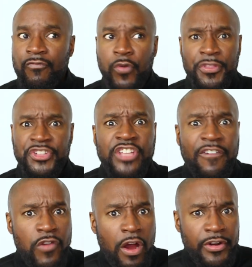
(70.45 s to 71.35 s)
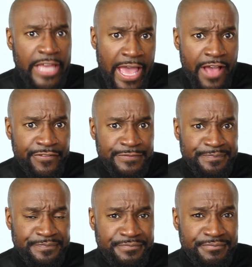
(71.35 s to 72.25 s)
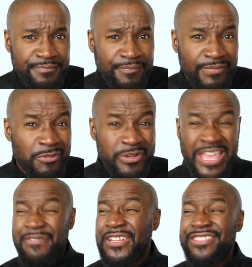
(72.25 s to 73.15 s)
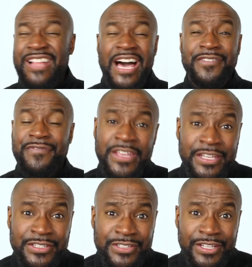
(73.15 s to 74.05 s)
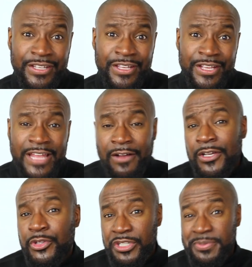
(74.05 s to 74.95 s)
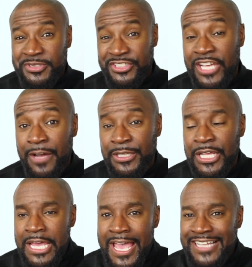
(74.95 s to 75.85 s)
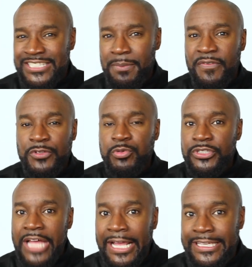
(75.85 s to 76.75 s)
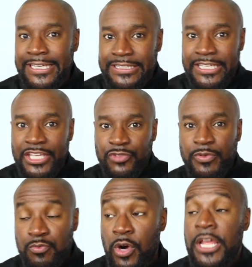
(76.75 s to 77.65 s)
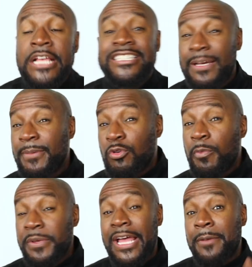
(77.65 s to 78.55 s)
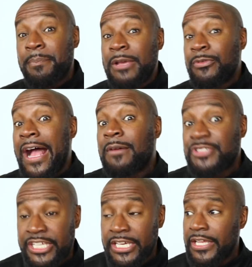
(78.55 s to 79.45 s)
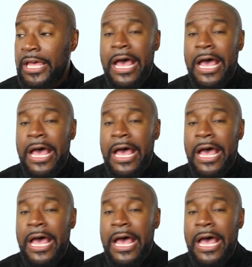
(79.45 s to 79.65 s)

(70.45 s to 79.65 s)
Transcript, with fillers: for the stuff we already have. We have a lot of things. Now, Christmas is coming, and some of us will not get the gifts we want. Some of you will be like me when I was a kid.